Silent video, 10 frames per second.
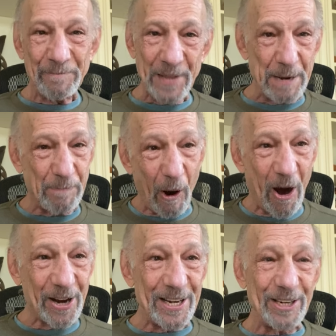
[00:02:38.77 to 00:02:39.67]
They'd
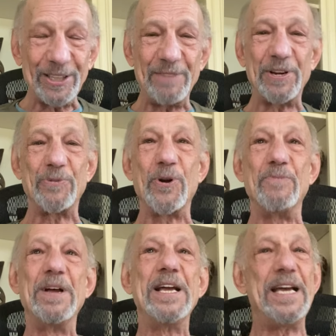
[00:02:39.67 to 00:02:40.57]
park in the living
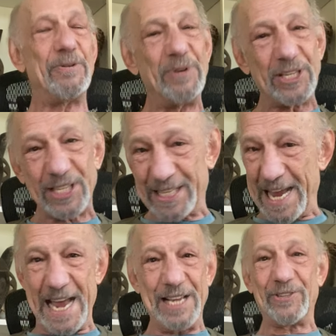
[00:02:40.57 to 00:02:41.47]
room. It was
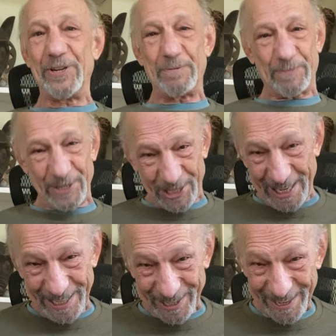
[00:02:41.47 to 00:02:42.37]
standard
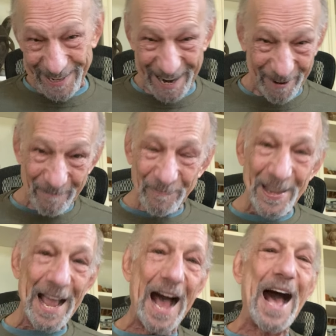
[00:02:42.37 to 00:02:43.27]
procedure. Now,
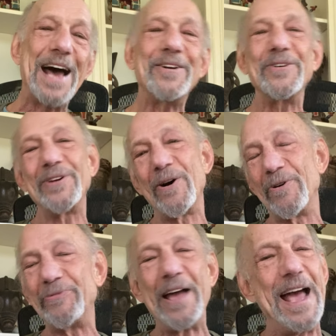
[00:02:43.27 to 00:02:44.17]
I don't know
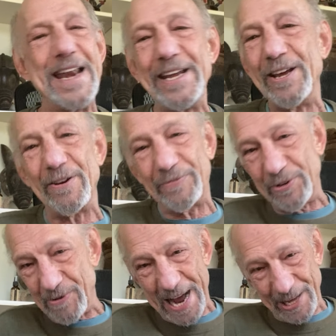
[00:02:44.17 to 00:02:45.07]
if any of
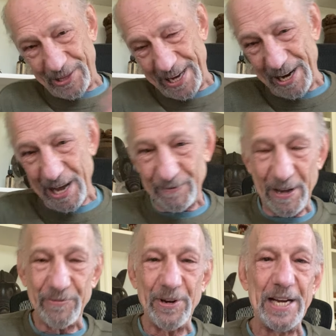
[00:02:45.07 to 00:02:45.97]
you out there have
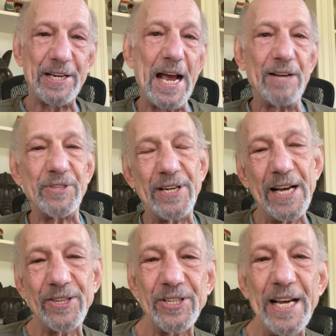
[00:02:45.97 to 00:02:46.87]
ever encountered
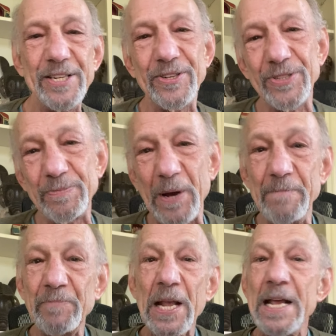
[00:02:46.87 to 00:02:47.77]
Hell's Angels,
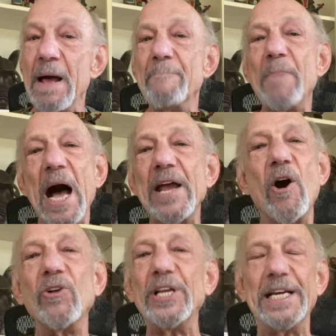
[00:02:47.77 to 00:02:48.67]
but my
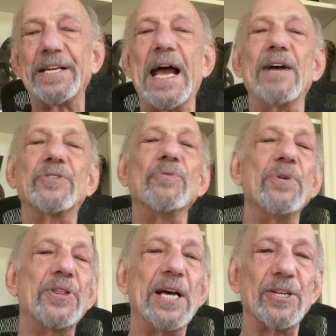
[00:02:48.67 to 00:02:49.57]
only encounter
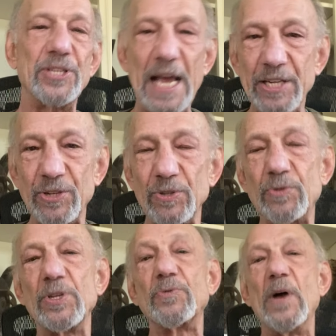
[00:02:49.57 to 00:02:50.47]
with Hell's Angels
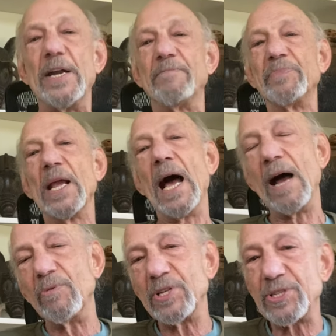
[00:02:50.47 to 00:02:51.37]
was when
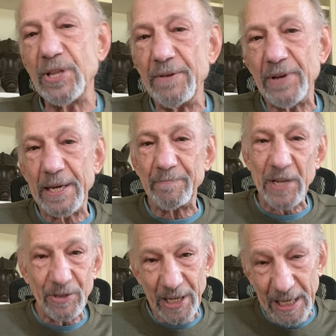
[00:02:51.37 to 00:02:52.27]
I was living
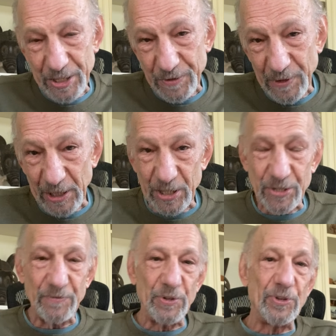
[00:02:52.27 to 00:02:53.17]
in the East Village
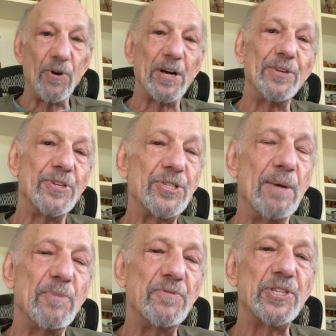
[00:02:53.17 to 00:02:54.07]
of New York in the
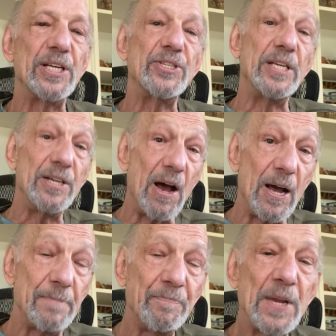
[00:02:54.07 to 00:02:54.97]
summer of '69.